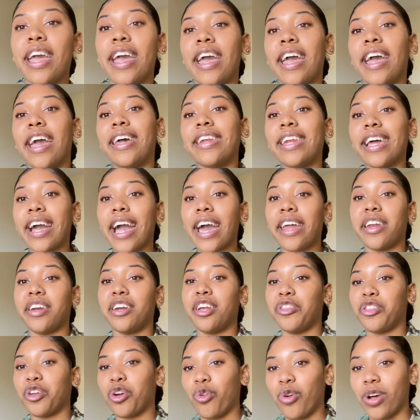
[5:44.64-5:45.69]
And I got
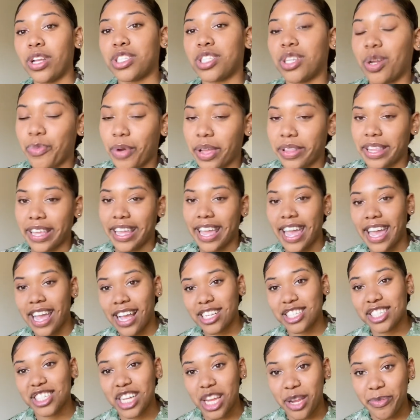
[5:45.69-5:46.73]
another question about the
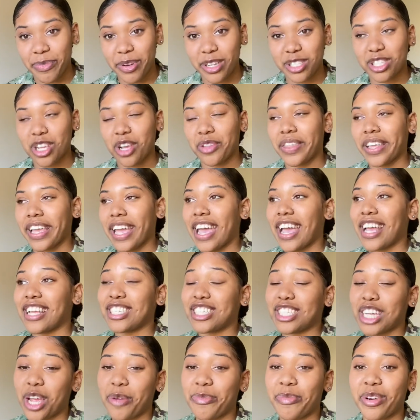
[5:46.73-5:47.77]
gas chamber. So the
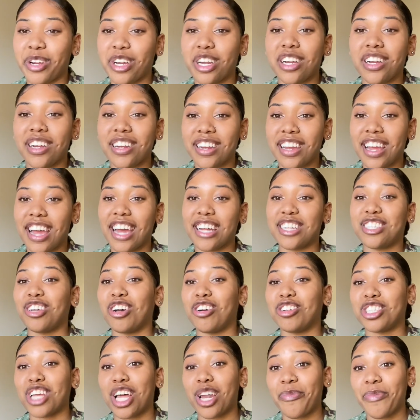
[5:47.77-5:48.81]
gas chamber, I
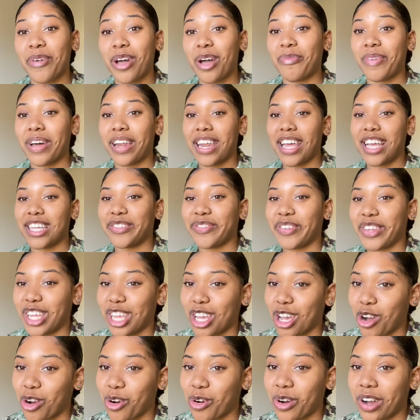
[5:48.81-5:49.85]
told y'all about my last
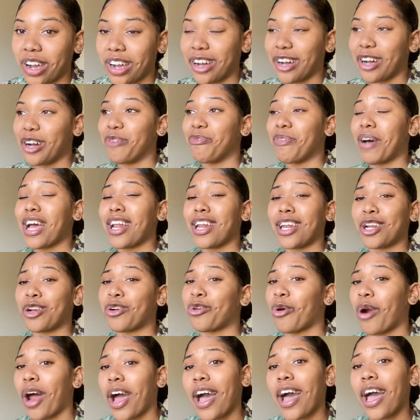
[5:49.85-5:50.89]
video. Um, I
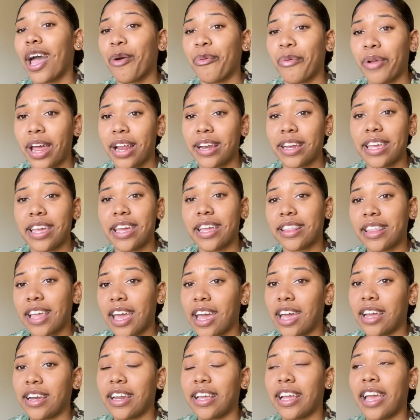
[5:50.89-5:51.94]
cried when I did
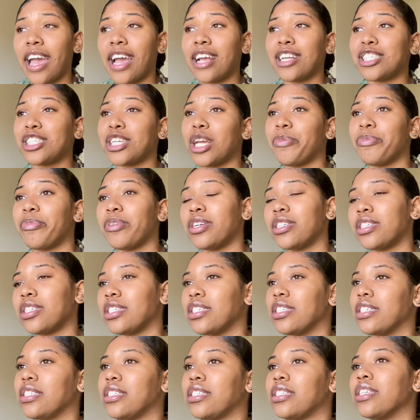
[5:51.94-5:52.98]
that. The gas chamber is
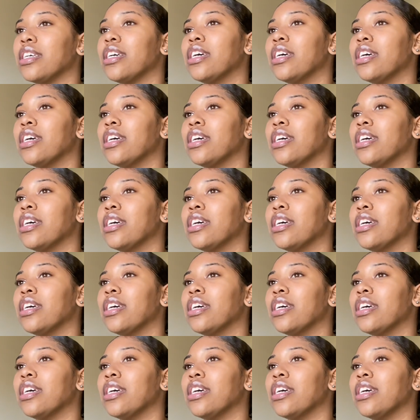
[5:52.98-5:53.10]
just